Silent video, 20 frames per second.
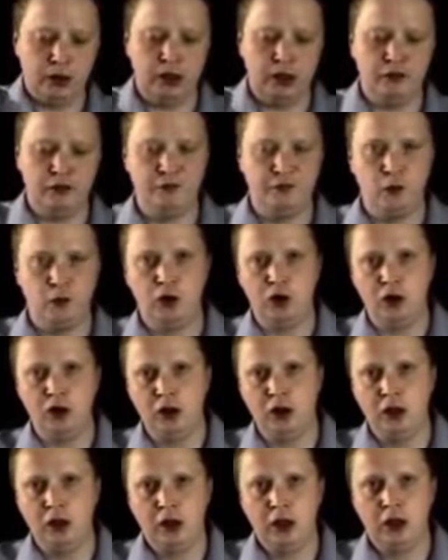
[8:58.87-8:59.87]
on e4.
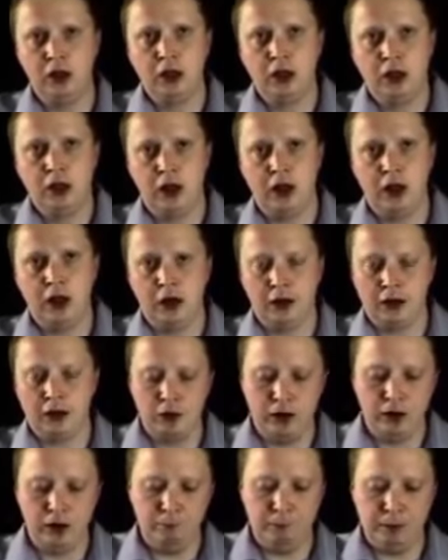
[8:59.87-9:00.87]
The
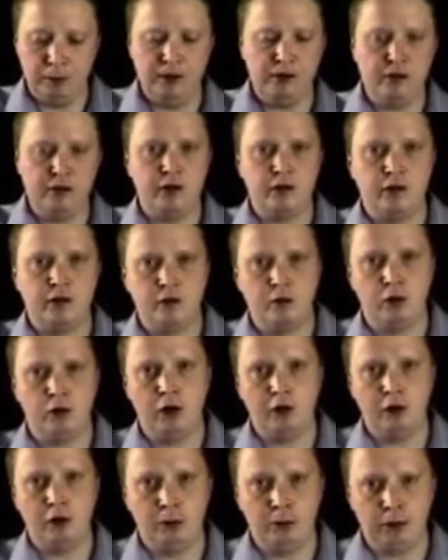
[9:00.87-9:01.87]
queen on b6 is
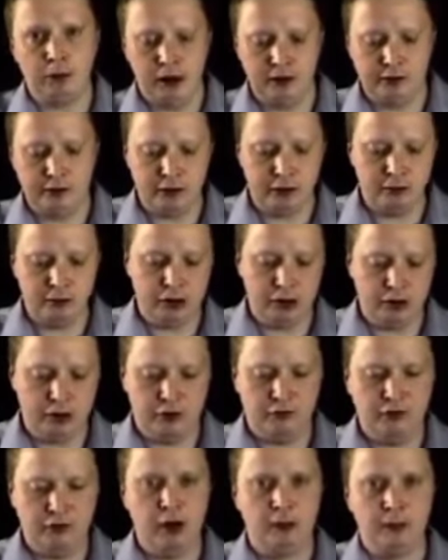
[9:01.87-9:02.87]
quite well placed and ready
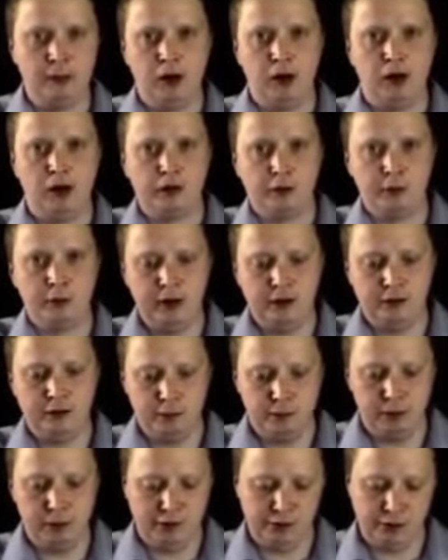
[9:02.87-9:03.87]
to develop our last piece,
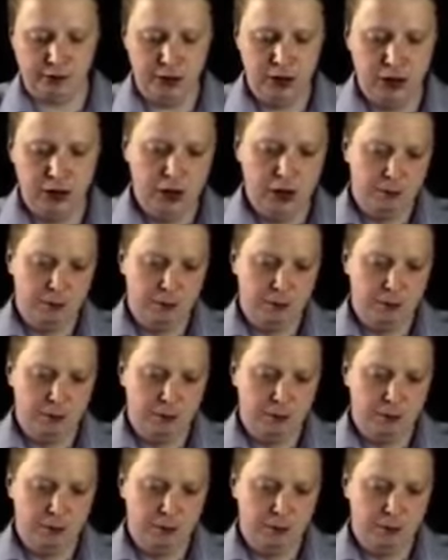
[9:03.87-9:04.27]
the bishop.